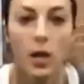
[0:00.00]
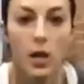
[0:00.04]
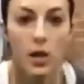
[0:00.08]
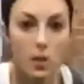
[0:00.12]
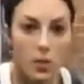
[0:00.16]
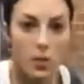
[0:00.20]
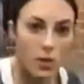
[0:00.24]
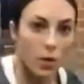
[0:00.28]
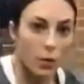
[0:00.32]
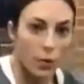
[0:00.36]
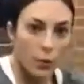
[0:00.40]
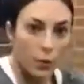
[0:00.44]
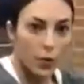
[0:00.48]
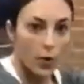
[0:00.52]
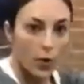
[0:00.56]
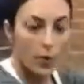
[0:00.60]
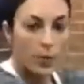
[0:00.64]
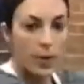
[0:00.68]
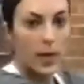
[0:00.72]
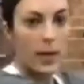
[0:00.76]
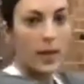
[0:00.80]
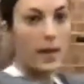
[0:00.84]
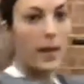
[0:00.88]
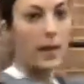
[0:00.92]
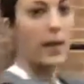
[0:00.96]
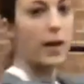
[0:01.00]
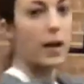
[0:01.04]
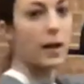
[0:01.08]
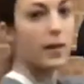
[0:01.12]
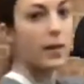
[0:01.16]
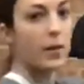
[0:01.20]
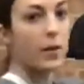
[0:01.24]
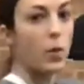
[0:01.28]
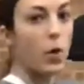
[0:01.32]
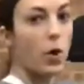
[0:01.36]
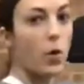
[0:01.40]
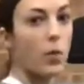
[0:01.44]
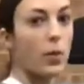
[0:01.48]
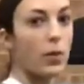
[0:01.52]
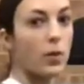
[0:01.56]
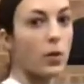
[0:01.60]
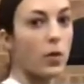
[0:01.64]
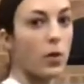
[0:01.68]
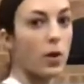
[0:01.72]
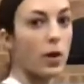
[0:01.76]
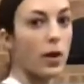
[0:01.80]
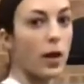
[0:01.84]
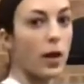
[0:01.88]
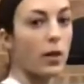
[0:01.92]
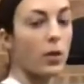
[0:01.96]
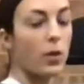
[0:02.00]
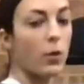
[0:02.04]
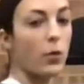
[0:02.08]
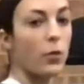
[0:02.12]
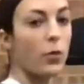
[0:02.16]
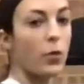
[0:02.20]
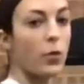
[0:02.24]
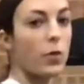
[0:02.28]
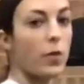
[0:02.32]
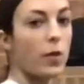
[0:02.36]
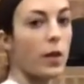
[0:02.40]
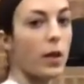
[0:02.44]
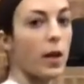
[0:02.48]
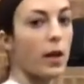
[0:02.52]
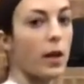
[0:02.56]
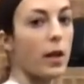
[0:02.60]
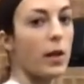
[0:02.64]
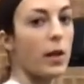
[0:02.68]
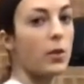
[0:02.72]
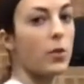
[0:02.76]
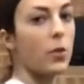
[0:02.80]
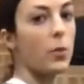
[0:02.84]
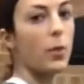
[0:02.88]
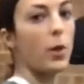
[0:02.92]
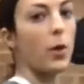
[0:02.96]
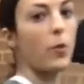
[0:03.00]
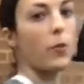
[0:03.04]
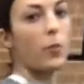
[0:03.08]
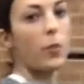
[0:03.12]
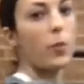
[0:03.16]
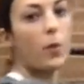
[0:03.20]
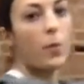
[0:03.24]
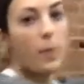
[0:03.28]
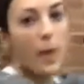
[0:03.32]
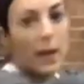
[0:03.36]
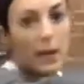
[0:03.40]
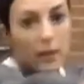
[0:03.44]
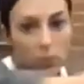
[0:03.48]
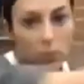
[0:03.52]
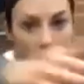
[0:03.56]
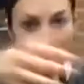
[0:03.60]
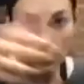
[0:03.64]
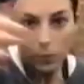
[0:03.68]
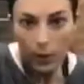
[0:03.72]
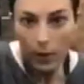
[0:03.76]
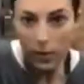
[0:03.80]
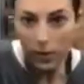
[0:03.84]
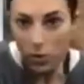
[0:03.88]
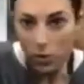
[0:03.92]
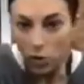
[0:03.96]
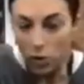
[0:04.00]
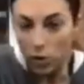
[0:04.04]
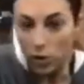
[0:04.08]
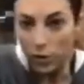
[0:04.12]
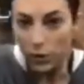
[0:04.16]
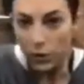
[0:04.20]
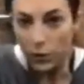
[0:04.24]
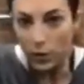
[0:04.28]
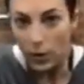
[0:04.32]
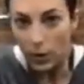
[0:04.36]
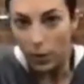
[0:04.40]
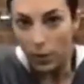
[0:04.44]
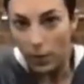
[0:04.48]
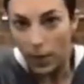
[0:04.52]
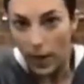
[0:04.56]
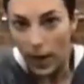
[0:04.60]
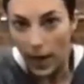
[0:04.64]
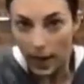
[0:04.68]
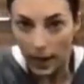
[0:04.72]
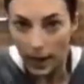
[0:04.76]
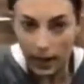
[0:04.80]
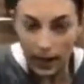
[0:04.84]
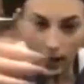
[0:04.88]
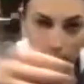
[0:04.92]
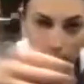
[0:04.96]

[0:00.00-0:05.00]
So from here, at the moment, you're kind of using a little bit of momentum and shifting back.